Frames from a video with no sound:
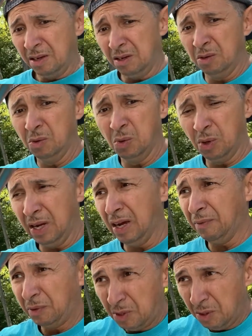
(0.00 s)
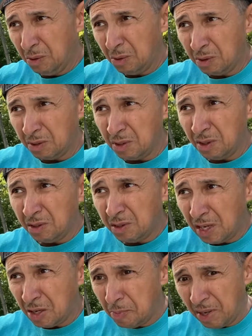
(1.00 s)
you will have to
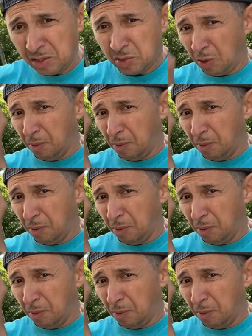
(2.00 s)
take a pencil,